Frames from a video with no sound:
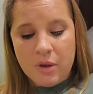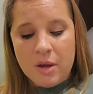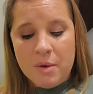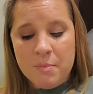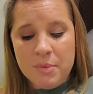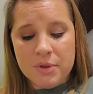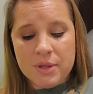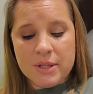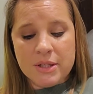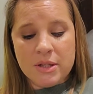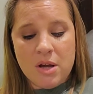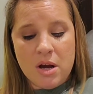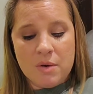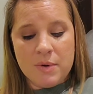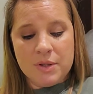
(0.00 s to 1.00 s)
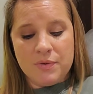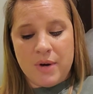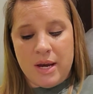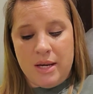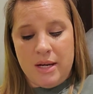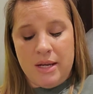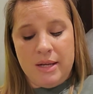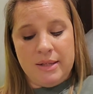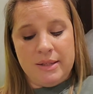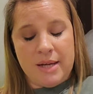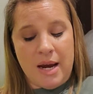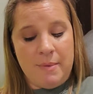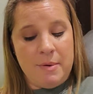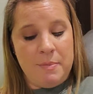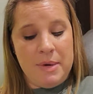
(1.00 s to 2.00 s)
But the song was written in a
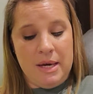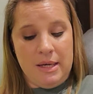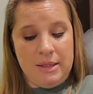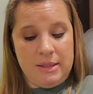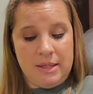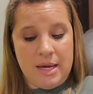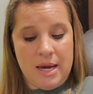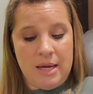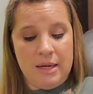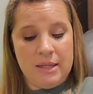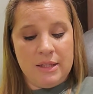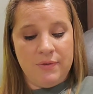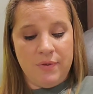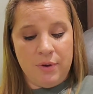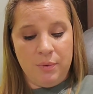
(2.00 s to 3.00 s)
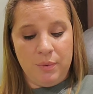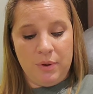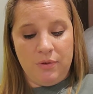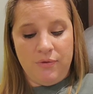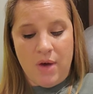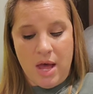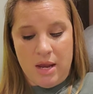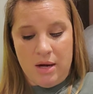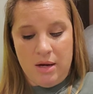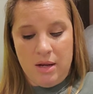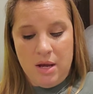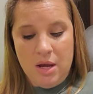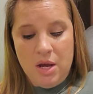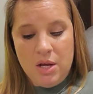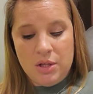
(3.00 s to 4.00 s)
time of peace, and it's filled with fun.
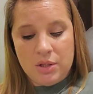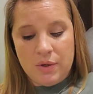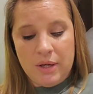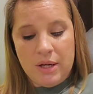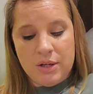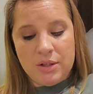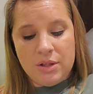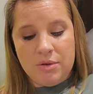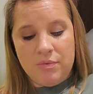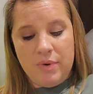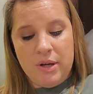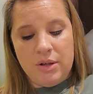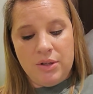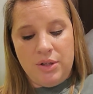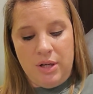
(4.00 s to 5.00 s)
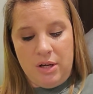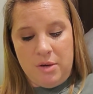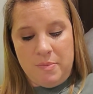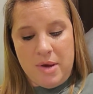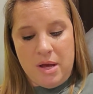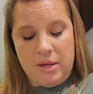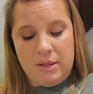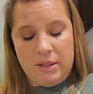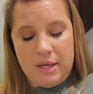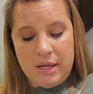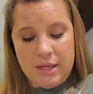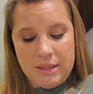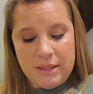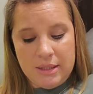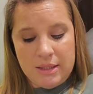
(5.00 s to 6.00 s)
So here's the real Jingle Bells,
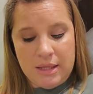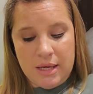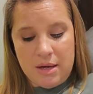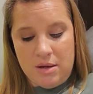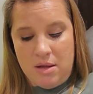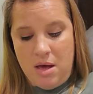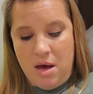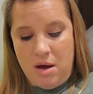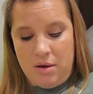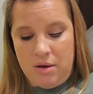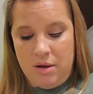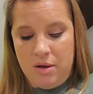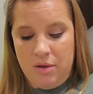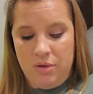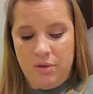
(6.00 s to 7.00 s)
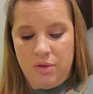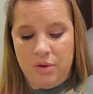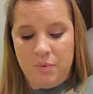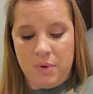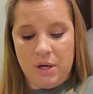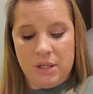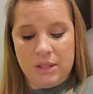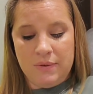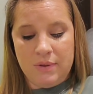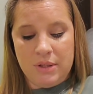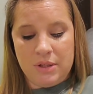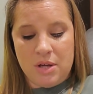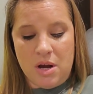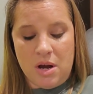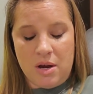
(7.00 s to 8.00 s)
and it's a sing-along. The words of the
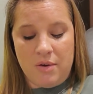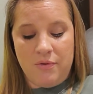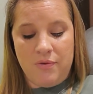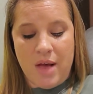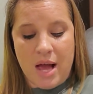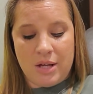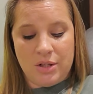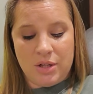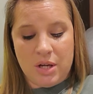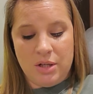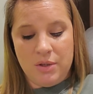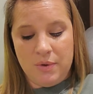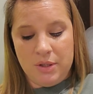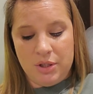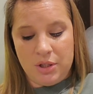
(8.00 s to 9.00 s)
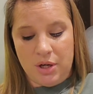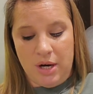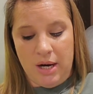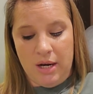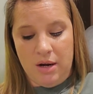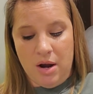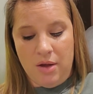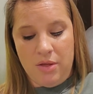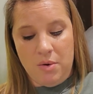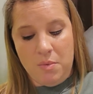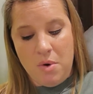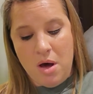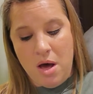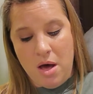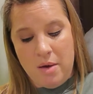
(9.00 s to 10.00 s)
song flashed onto a screen on the
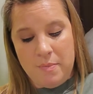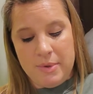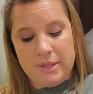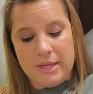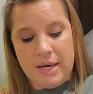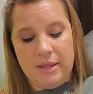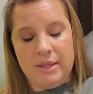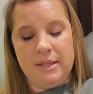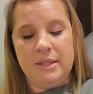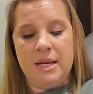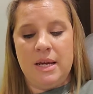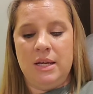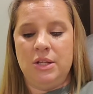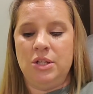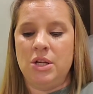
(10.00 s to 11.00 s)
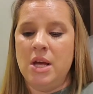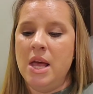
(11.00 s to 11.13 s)
wall beside the stage.